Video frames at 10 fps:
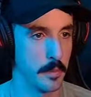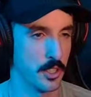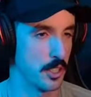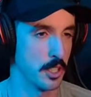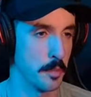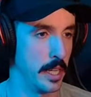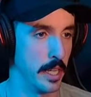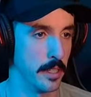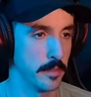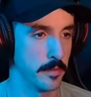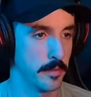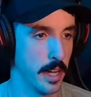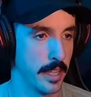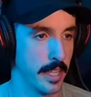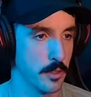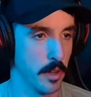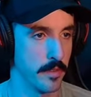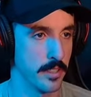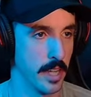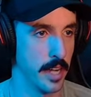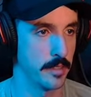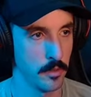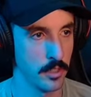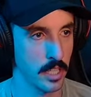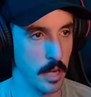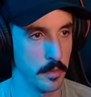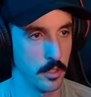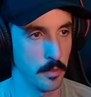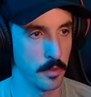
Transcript: is just speed. I think that's what I've decided. You just gotta be super